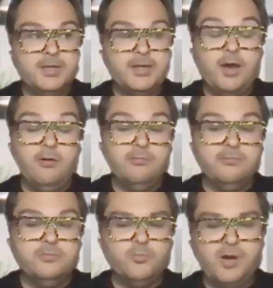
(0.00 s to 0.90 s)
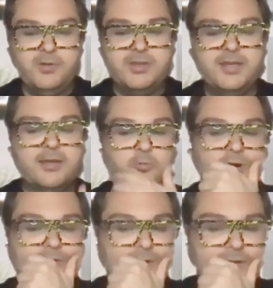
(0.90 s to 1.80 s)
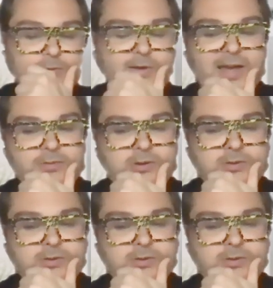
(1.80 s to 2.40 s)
Now, you're probably thinking, well, if you have all